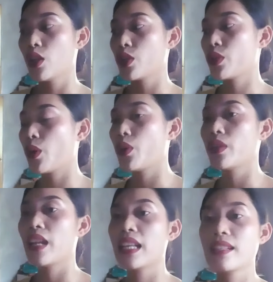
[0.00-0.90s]
So
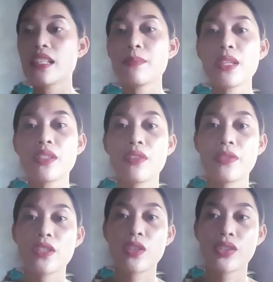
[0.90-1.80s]
the assessment
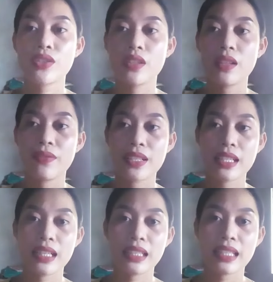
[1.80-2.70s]
of instructional
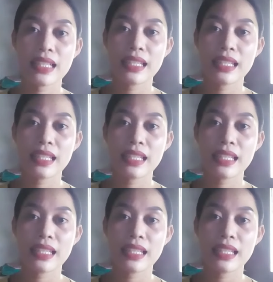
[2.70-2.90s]
facilities